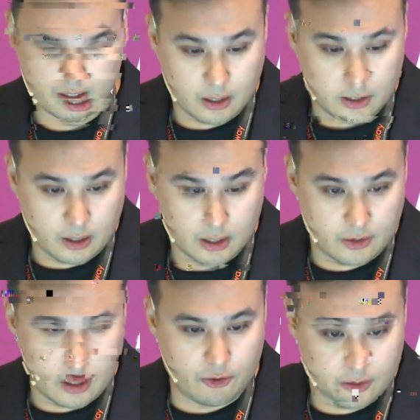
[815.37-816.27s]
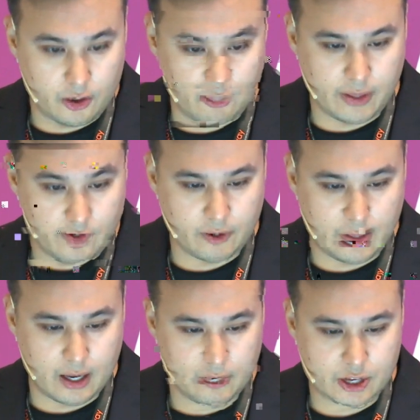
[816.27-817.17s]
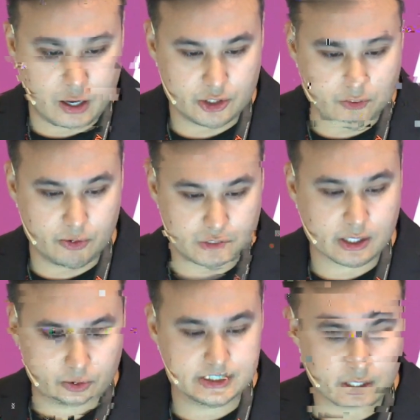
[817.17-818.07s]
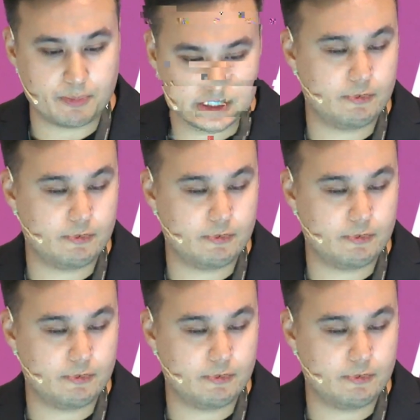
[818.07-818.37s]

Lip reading: differentiates us from any kind of competitor